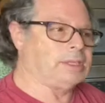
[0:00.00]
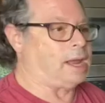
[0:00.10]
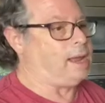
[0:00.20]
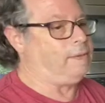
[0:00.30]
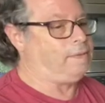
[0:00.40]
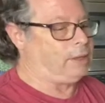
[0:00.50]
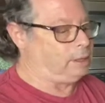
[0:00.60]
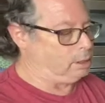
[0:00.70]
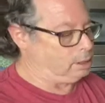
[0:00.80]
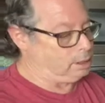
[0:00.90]
I
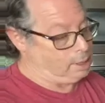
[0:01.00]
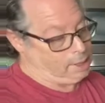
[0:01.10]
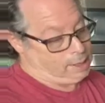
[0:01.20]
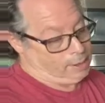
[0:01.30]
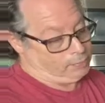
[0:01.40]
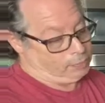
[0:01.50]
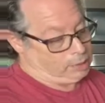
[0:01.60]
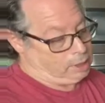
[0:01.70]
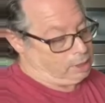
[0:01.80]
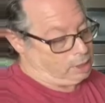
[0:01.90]
figured
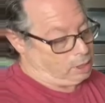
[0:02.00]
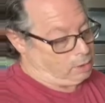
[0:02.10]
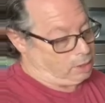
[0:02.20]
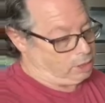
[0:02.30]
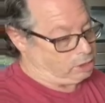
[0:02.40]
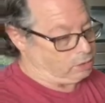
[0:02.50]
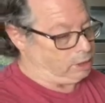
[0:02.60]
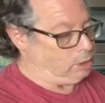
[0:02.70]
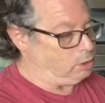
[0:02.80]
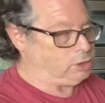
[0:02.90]
You know, it's
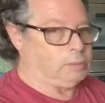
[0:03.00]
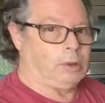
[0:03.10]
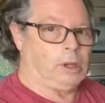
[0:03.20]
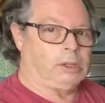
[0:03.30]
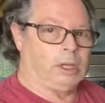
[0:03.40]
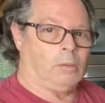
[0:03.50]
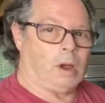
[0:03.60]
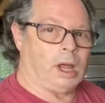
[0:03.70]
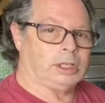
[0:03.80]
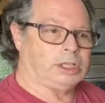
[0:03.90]
reusable, you
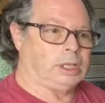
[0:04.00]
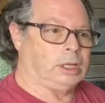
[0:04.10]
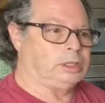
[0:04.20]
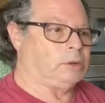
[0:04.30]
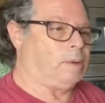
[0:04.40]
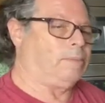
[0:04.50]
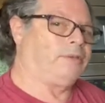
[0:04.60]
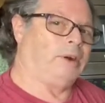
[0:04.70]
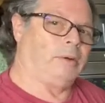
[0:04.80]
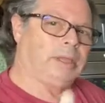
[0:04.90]
wash it, so I'm
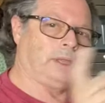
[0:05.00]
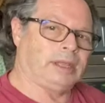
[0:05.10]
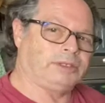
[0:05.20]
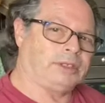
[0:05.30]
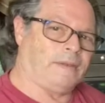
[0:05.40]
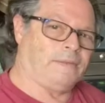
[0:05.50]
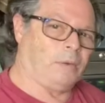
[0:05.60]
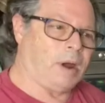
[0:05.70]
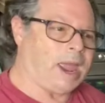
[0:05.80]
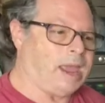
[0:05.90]
throwing less stuff
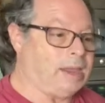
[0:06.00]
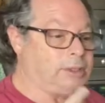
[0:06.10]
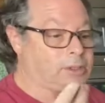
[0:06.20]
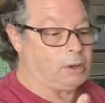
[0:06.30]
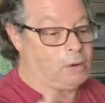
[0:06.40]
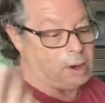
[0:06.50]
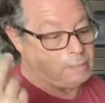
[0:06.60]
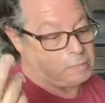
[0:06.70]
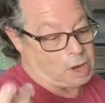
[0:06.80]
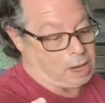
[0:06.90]
away, so
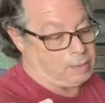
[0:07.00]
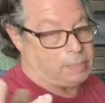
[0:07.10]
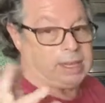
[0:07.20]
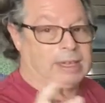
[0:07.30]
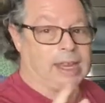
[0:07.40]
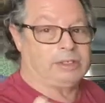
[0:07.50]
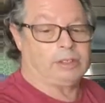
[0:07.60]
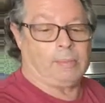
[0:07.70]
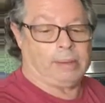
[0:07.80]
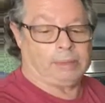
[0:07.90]
I'm kind of being nice
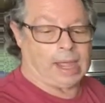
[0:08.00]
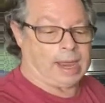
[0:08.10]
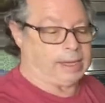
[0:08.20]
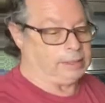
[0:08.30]
to my planet.